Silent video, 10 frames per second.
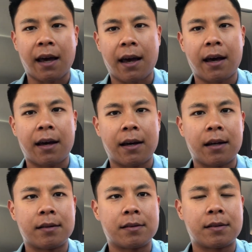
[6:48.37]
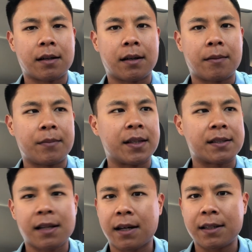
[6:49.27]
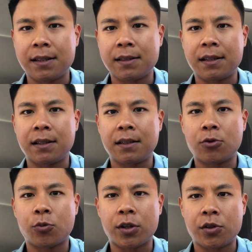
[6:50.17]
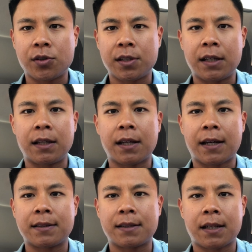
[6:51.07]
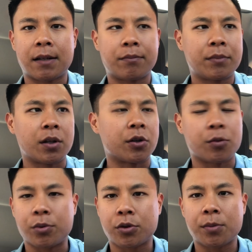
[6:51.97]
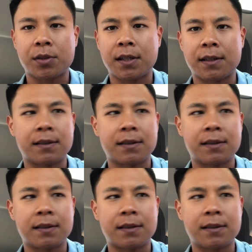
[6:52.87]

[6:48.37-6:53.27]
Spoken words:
and it's not easy when you see that your prescription